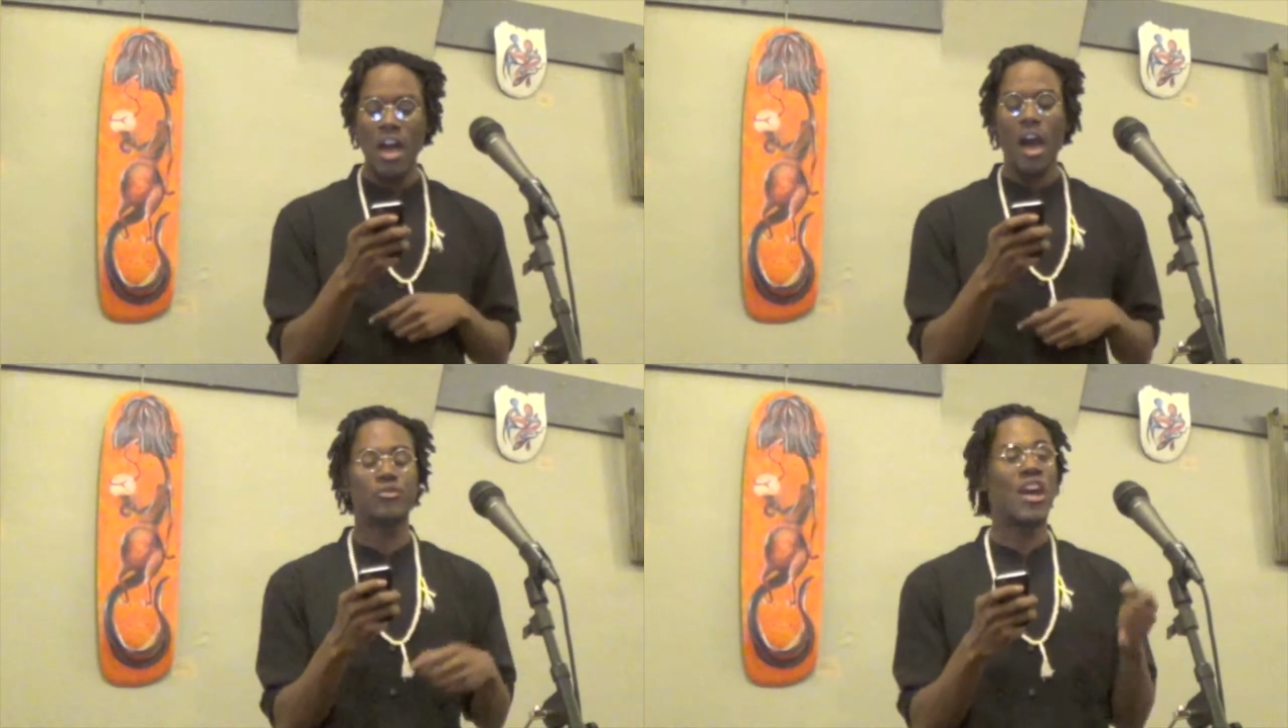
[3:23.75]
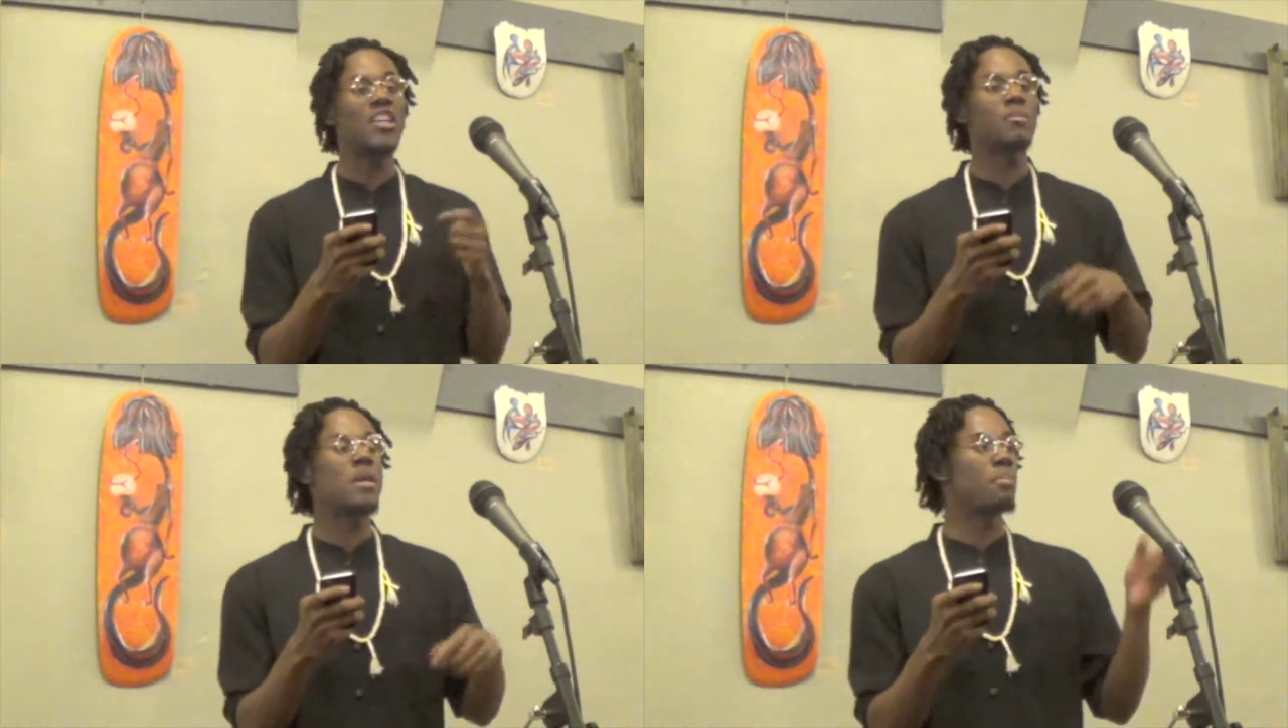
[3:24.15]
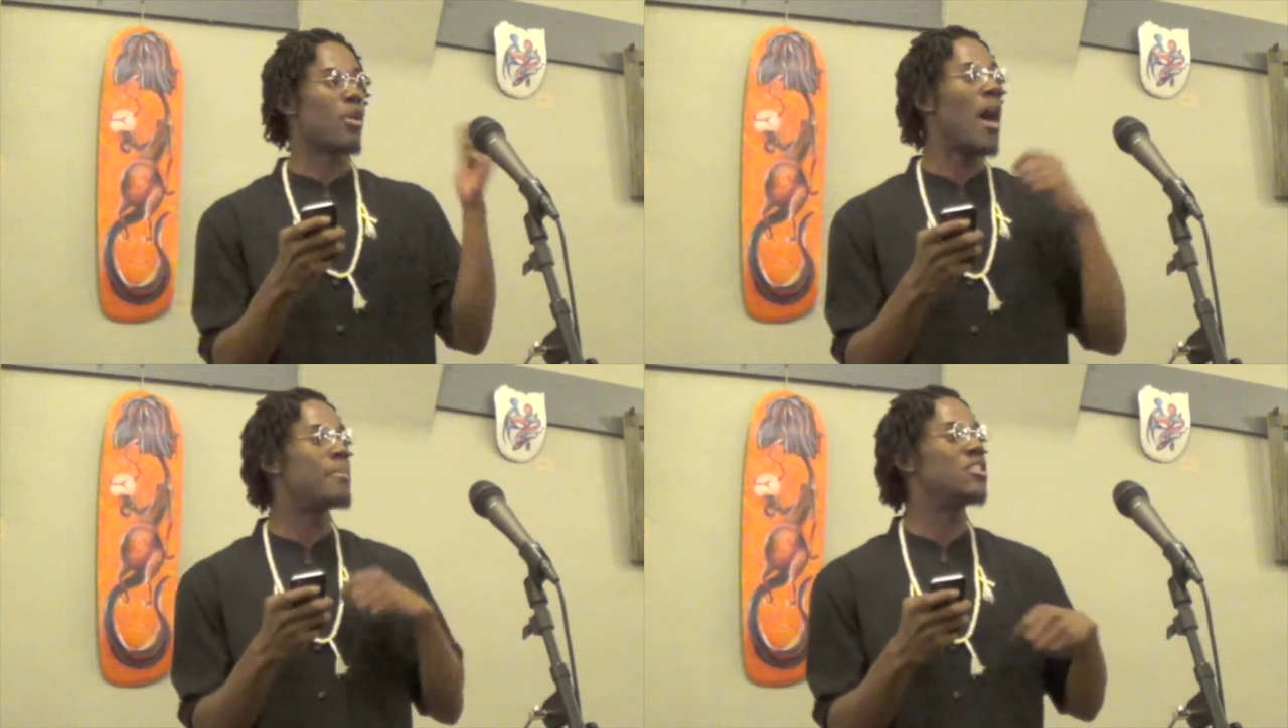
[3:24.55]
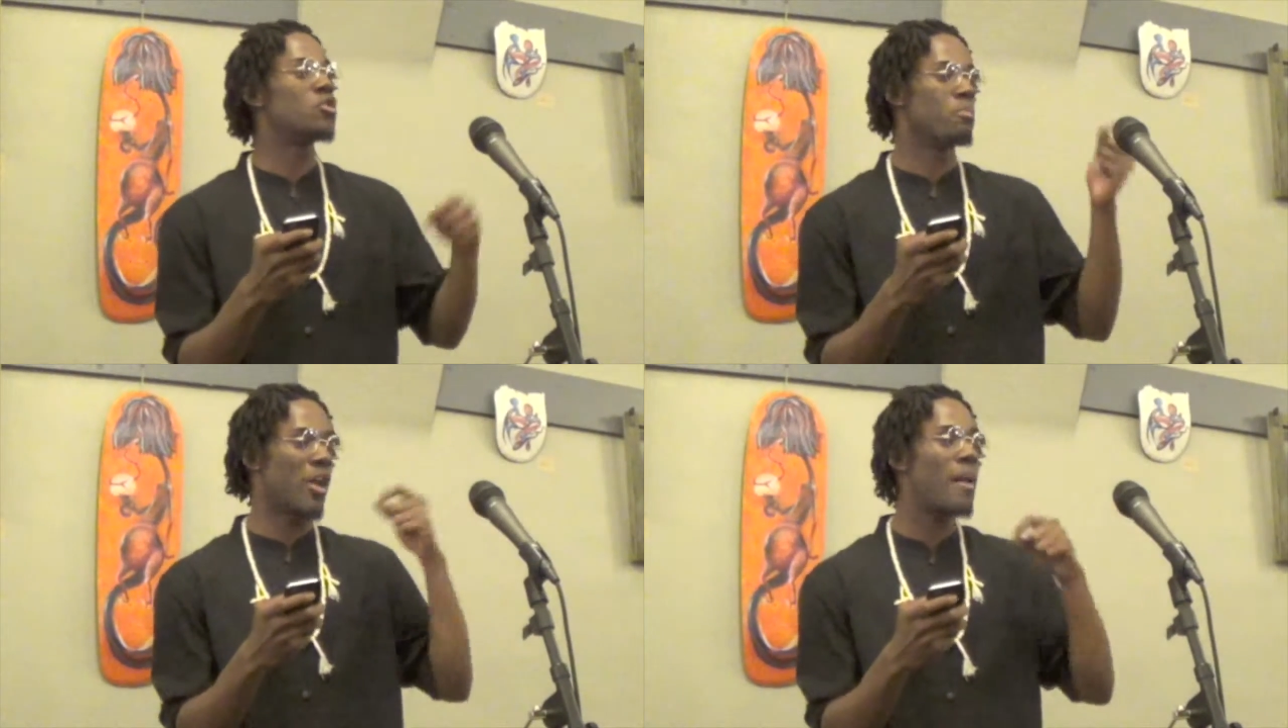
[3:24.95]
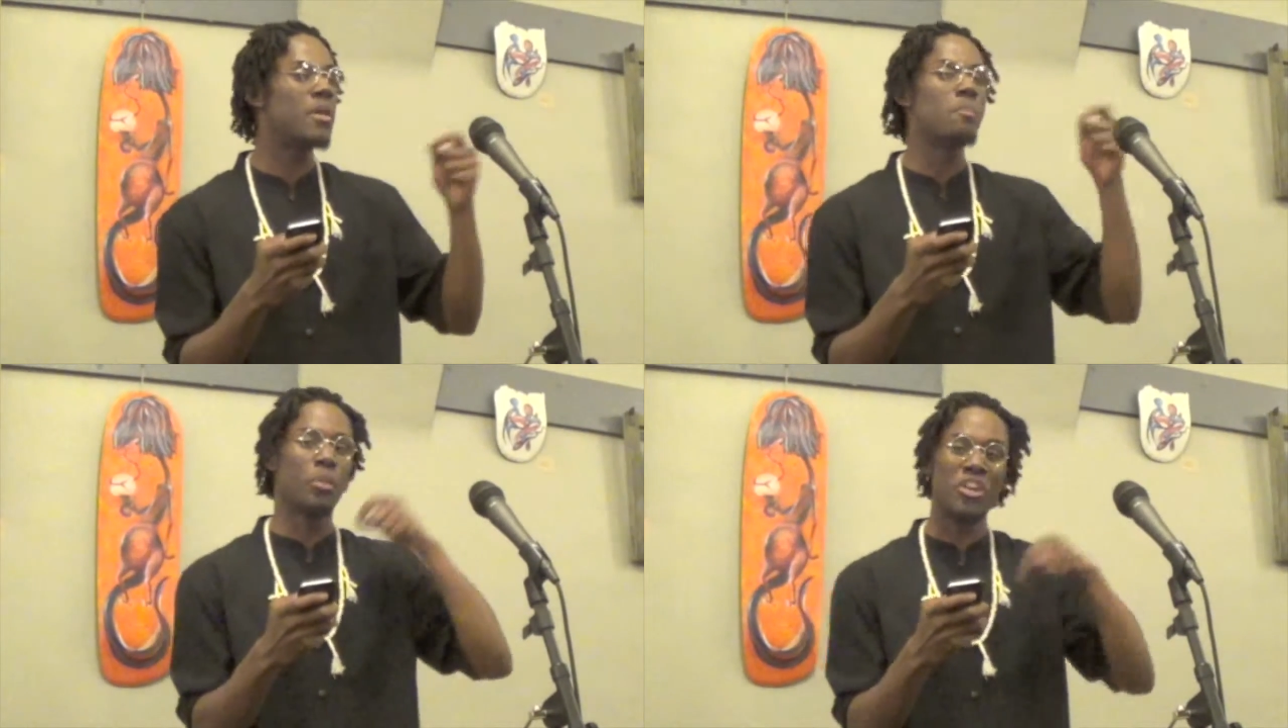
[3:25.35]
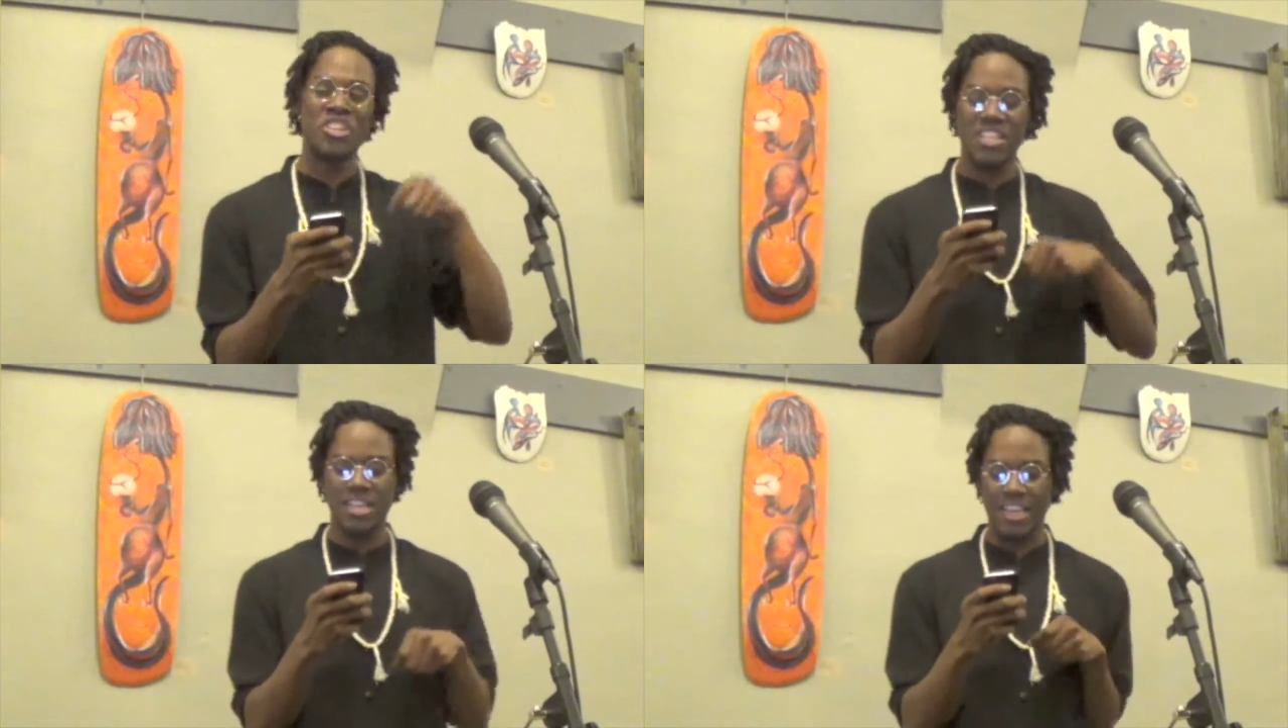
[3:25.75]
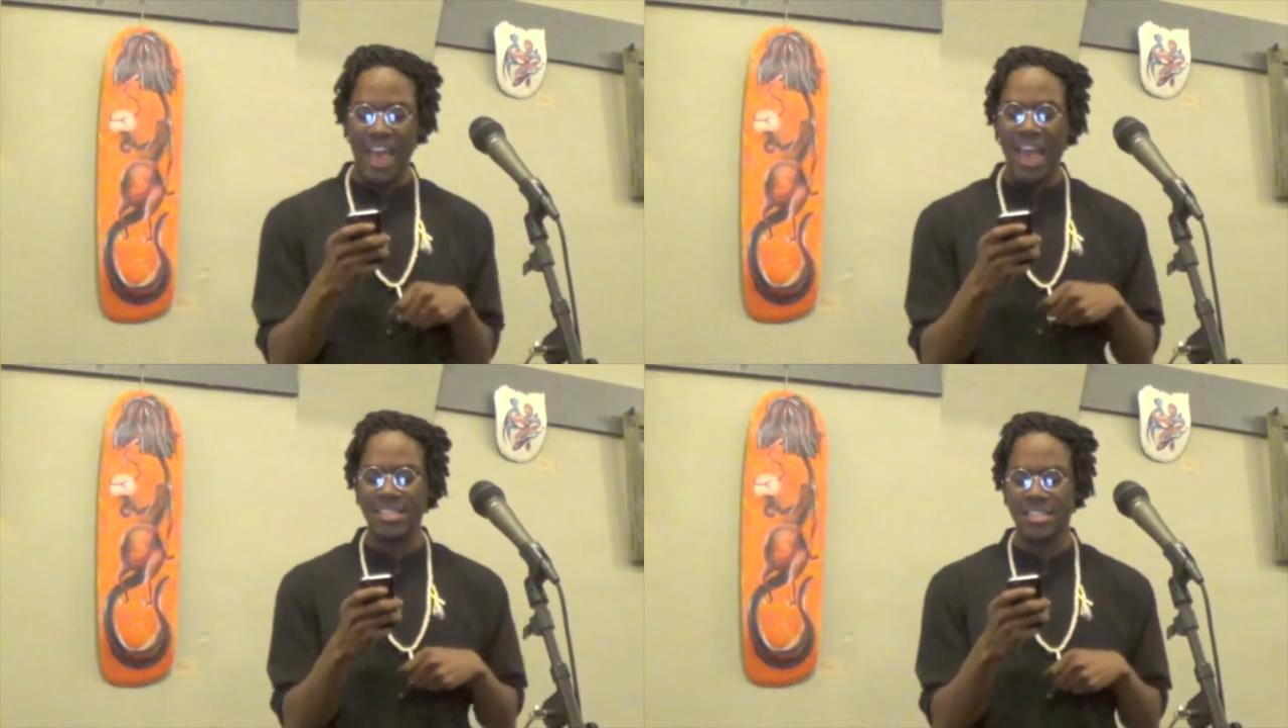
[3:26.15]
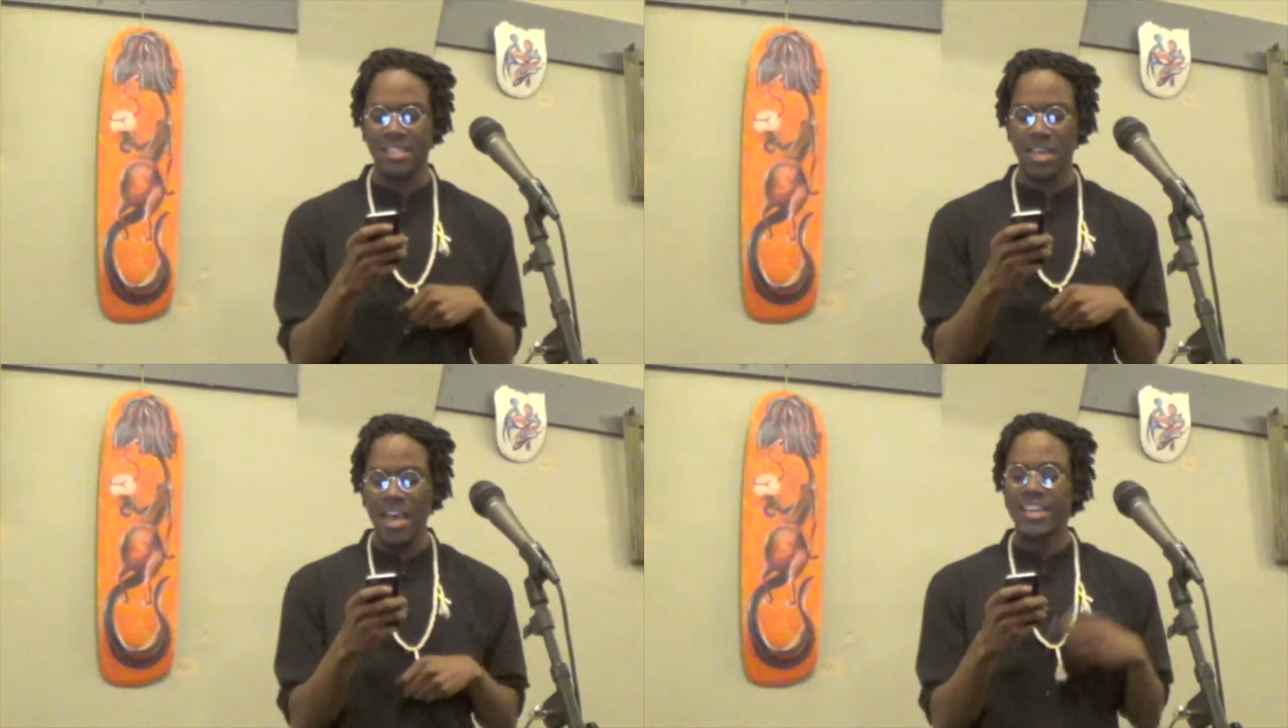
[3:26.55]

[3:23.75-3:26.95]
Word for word: of trying to bring Brahmin to Brahmin, breaching the caste.